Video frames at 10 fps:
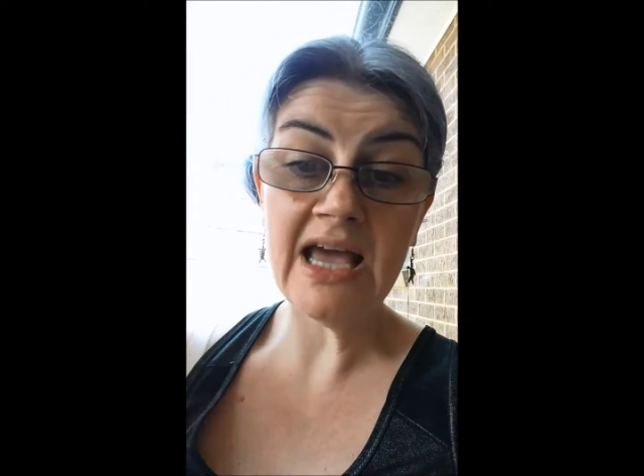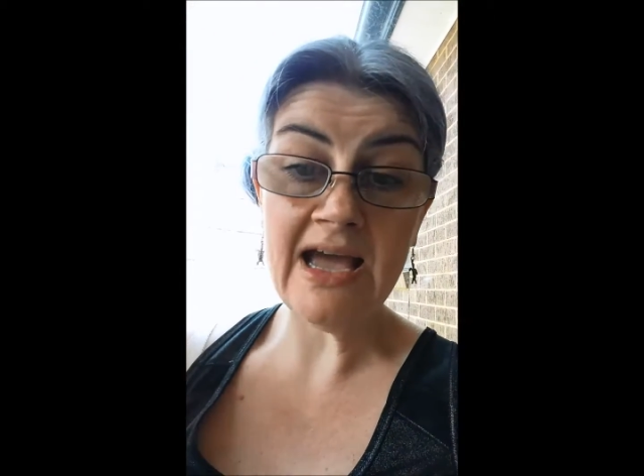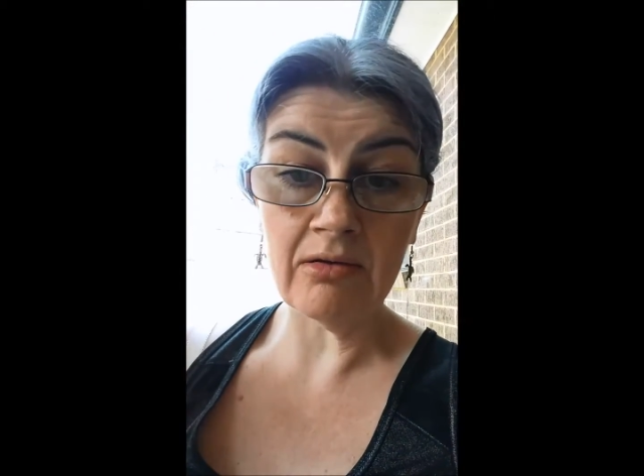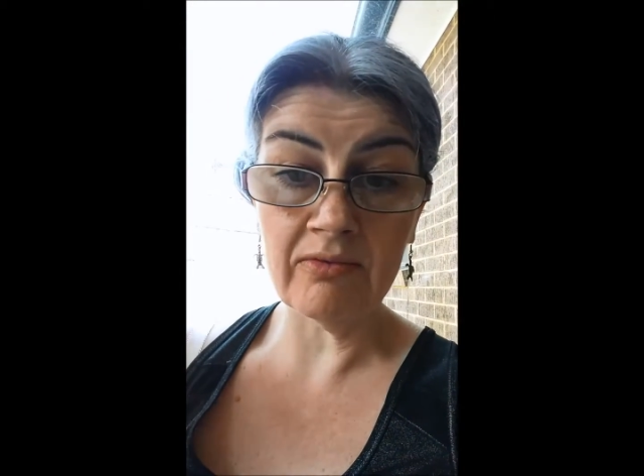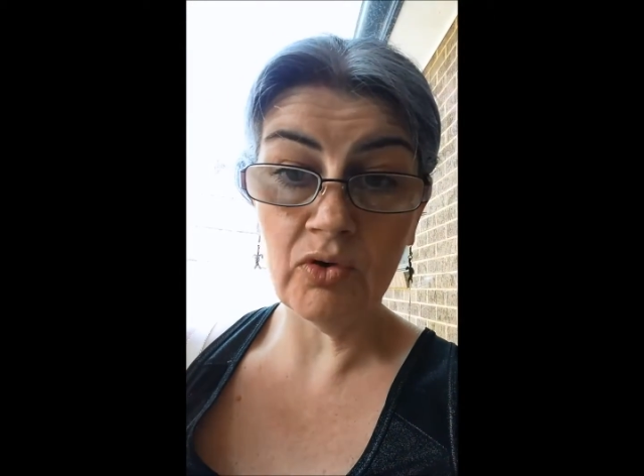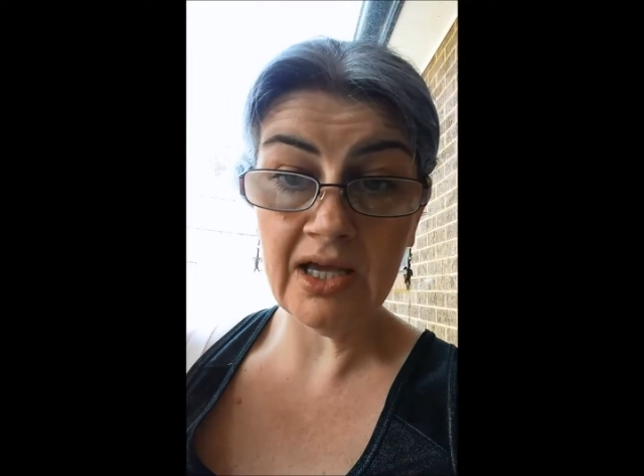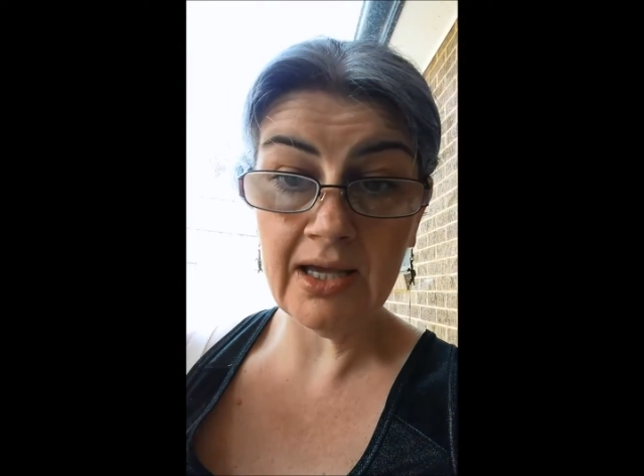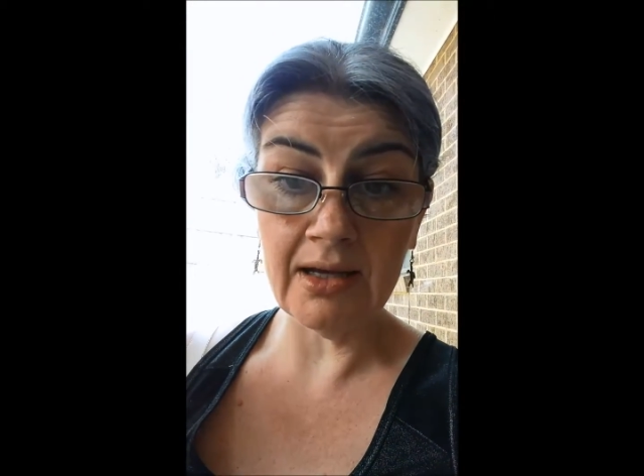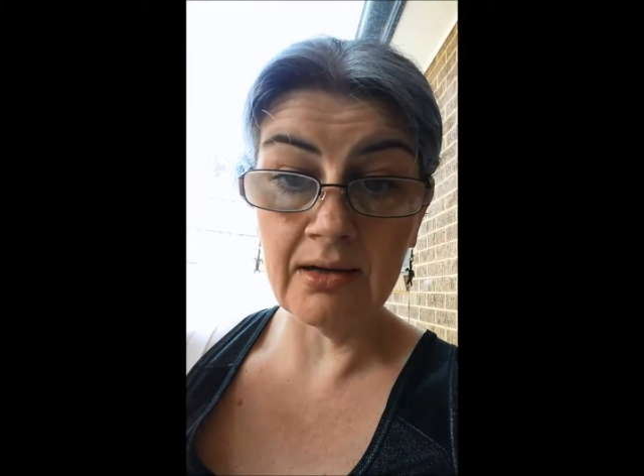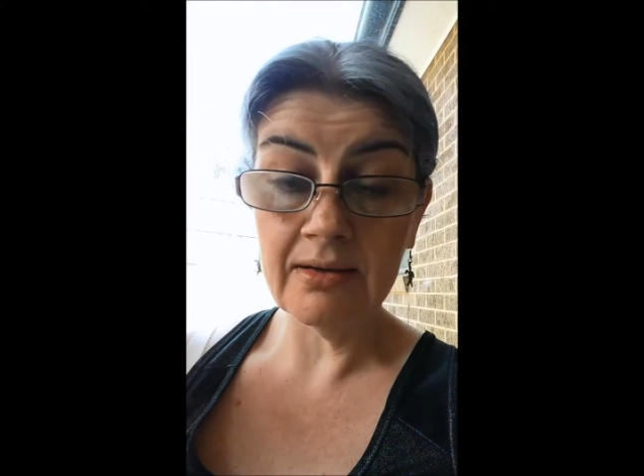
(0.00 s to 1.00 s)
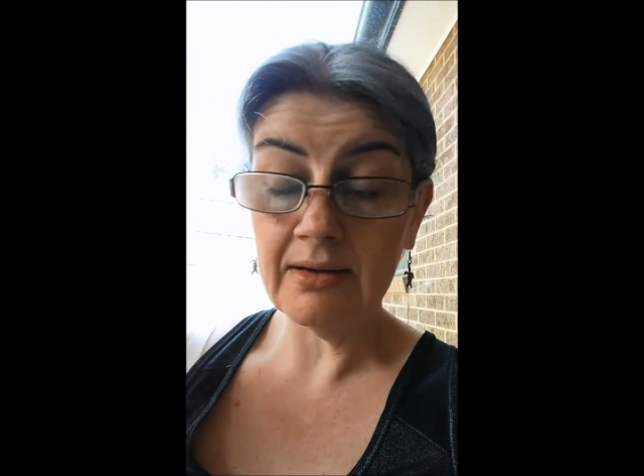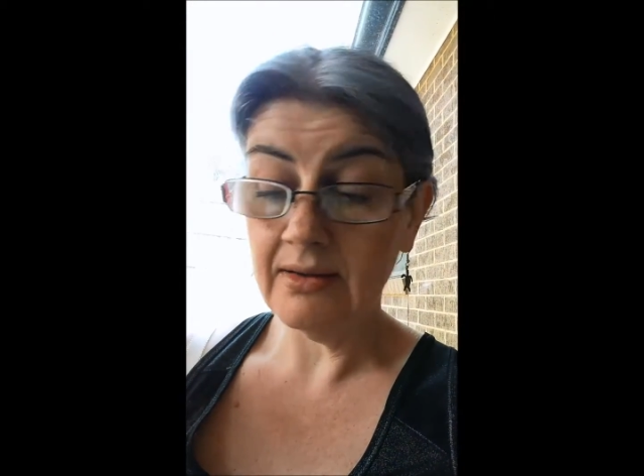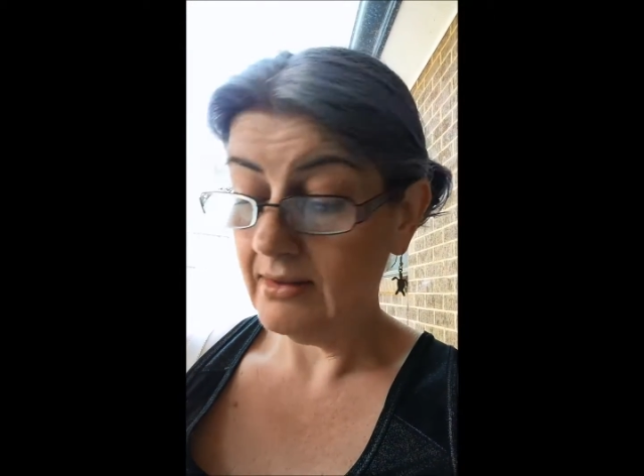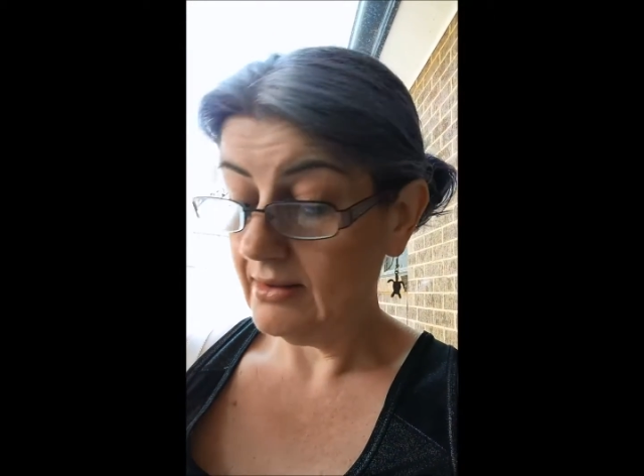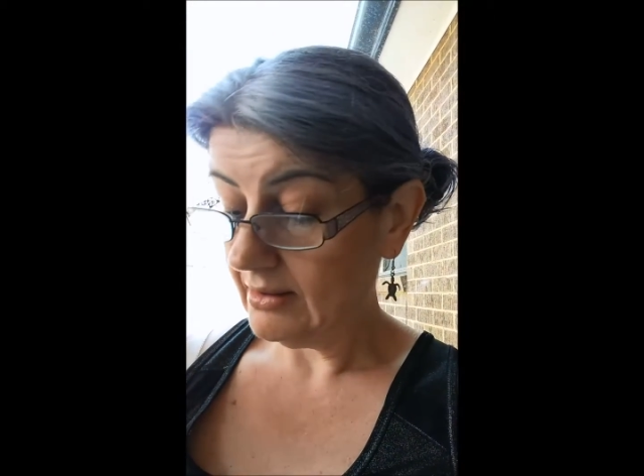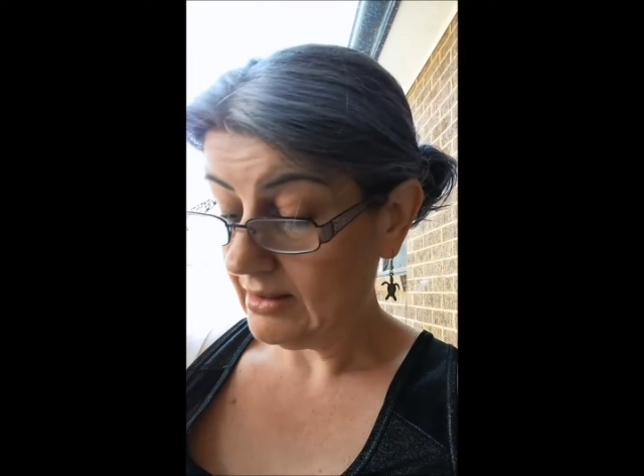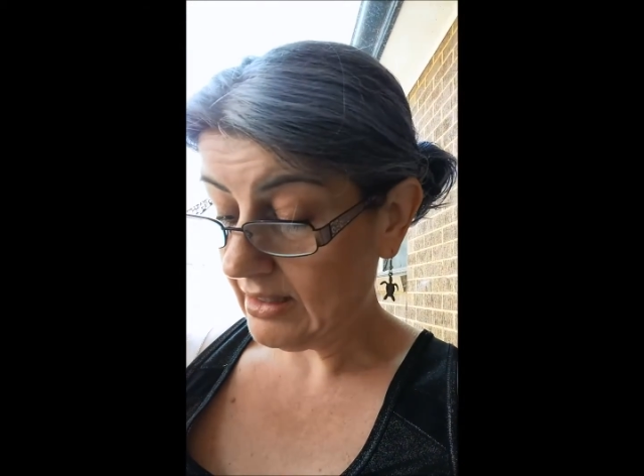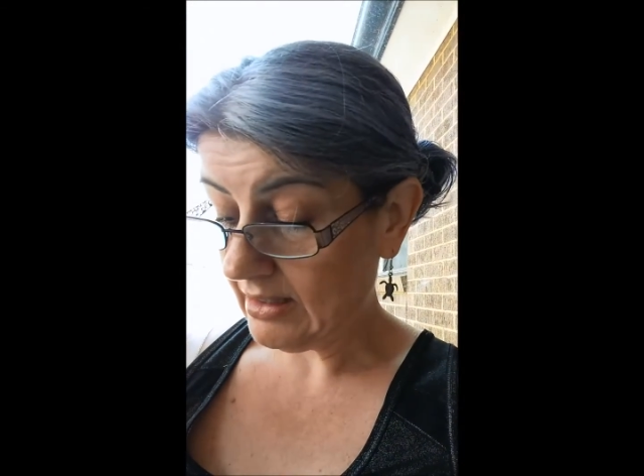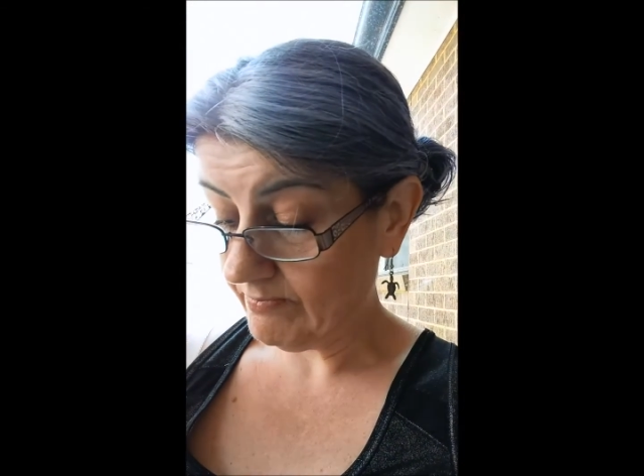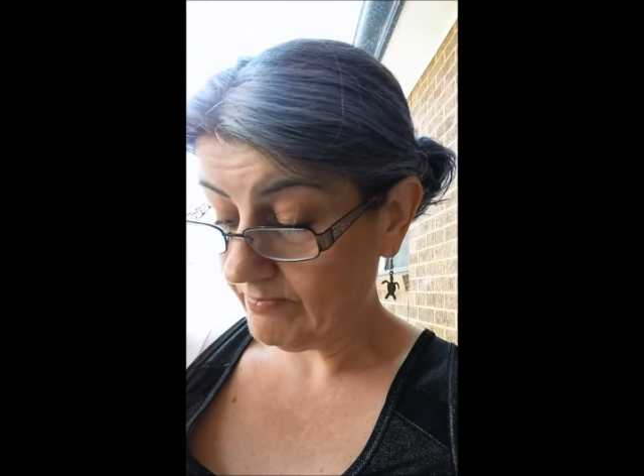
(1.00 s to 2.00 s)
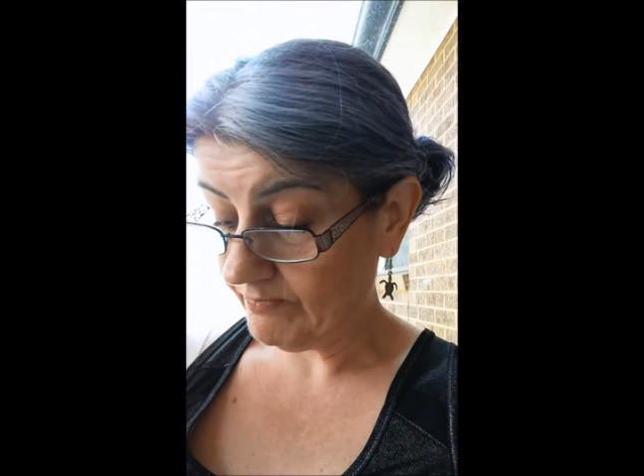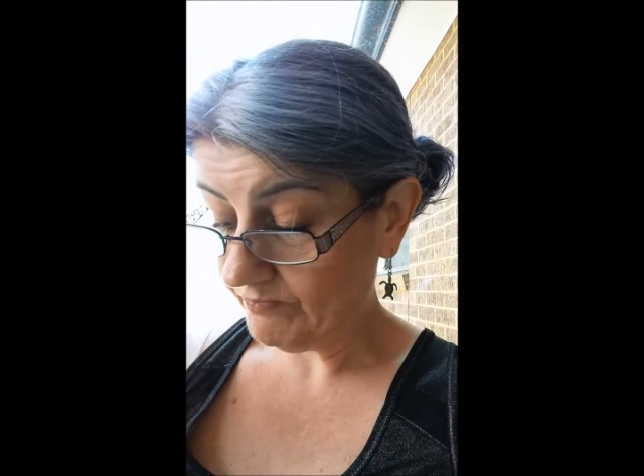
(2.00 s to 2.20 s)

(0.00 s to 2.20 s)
out of your head. And